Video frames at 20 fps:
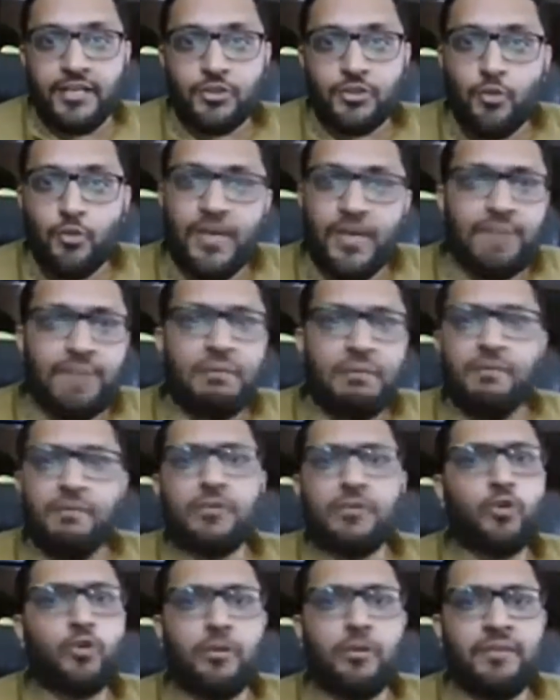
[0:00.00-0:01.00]
Too many
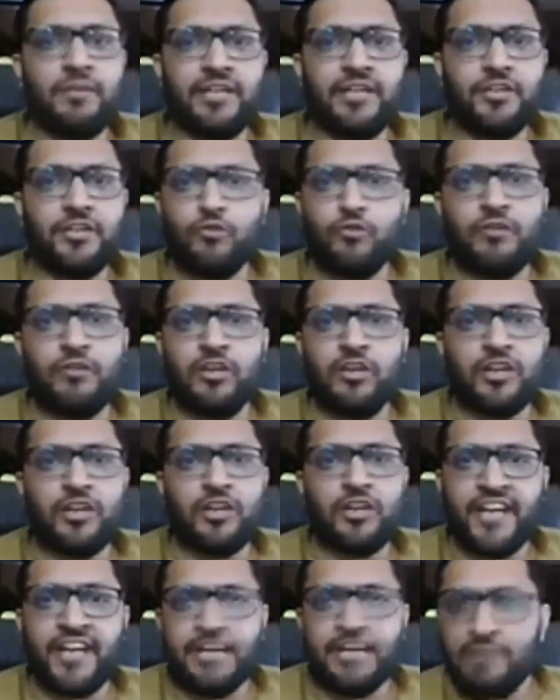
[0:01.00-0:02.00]
people told me that you will
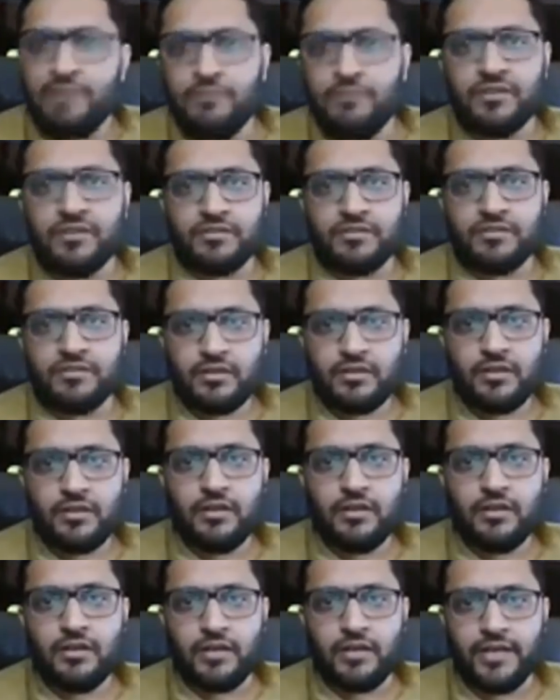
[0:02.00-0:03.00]
not get any members,
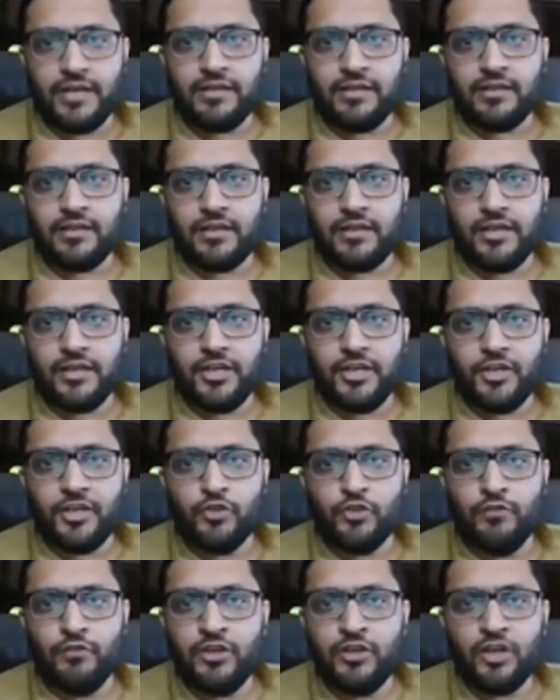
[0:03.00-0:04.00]
right?
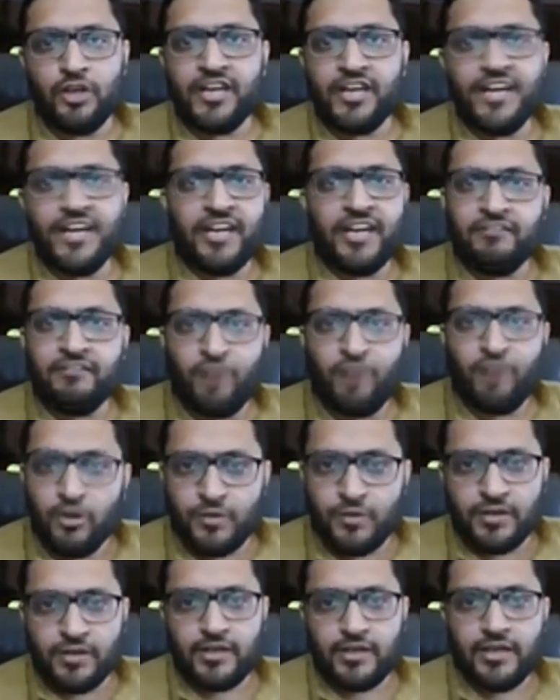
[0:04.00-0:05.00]
You will not get any
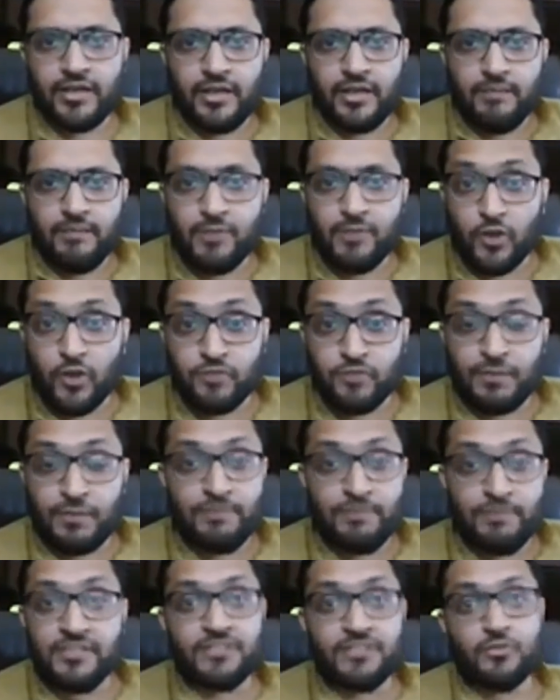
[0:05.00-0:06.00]
follower because
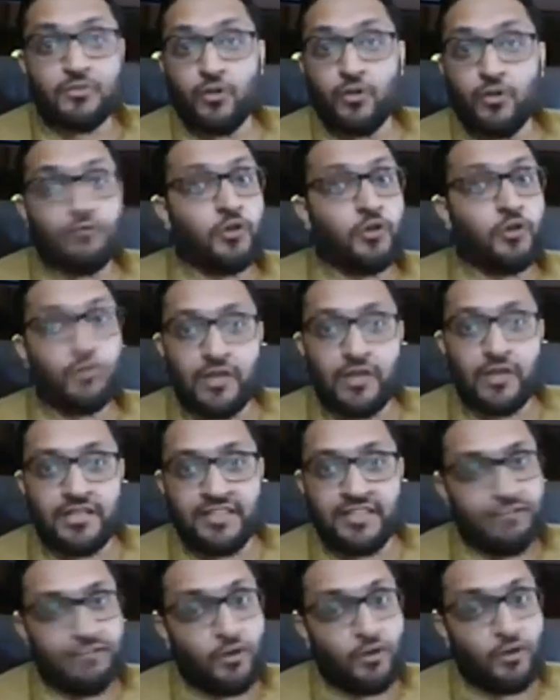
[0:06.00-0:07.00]
people just don't want to
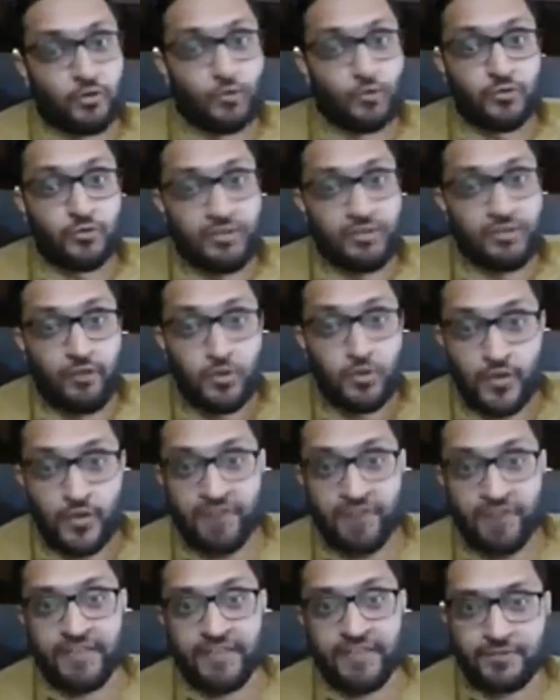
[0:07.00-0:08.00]
learn. They want to they want to
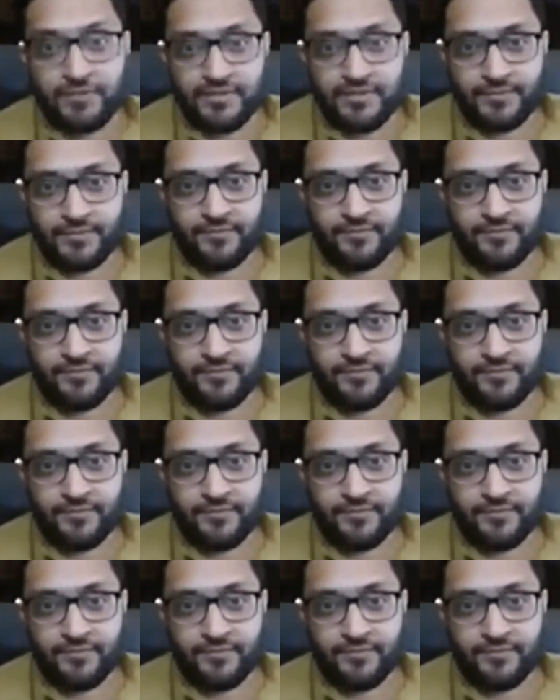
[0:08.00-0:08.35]
have tips,